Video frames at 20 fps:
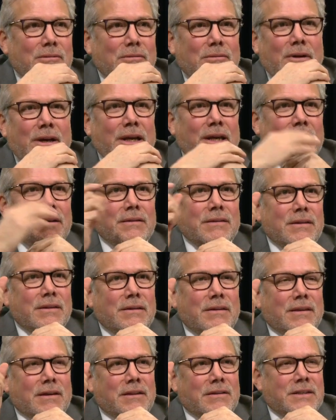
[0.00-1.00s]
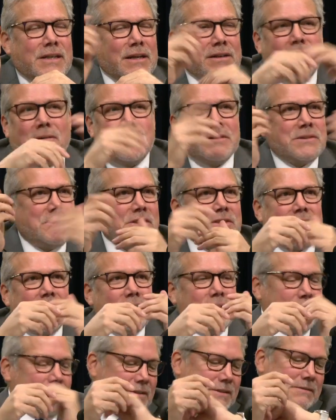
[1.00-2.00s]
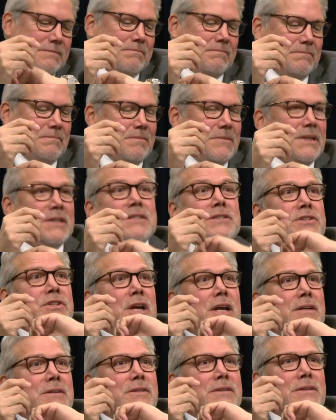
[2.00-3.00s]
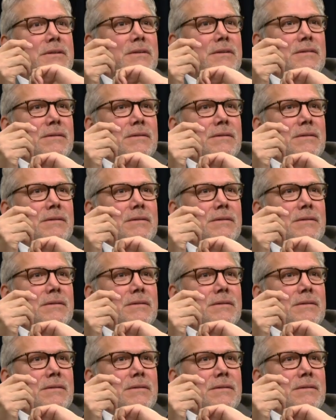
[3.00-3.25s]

ranking, the technology changes, it just changed.